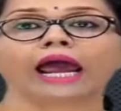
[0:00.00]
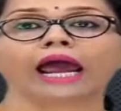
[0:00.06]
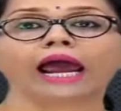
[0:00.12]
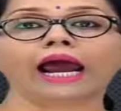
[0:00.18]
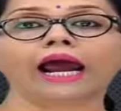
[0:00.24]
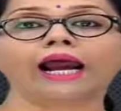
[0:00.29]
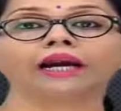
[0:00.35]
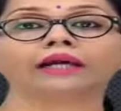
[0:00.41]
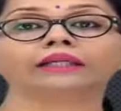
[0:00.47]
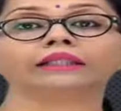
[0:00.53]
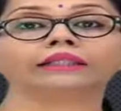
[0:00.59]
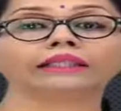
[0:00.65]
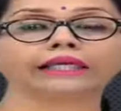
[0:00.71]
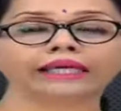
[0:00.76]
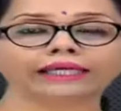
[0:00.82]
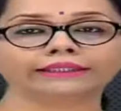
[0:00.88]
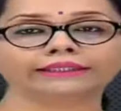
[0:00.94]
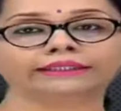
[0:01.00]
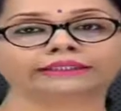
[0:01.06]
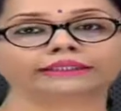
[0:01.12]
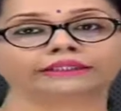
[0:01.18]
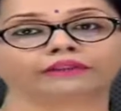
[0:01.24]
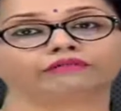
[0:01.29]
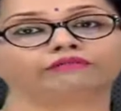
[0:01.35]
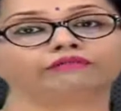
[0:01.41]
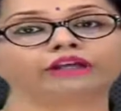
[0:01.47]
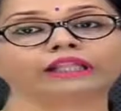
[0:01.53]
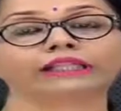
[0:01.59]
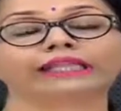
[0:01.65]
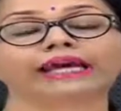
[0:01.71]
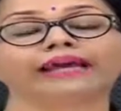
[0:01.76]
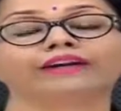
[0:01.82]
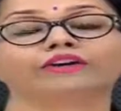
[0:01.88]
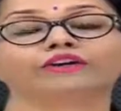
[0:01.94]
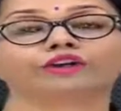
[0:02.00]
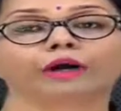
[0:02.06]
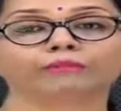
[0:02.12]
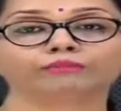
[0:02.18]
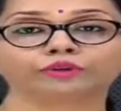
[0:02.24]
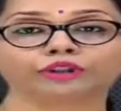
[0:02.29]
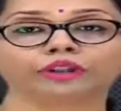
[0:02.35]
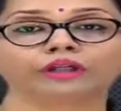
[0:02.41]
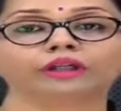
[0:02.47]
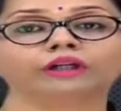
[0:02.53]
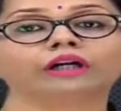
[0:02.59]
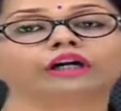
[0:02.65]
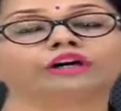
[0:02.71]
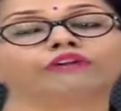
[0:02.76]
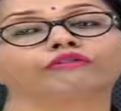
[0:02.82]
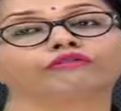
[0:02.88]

and these will then rupture,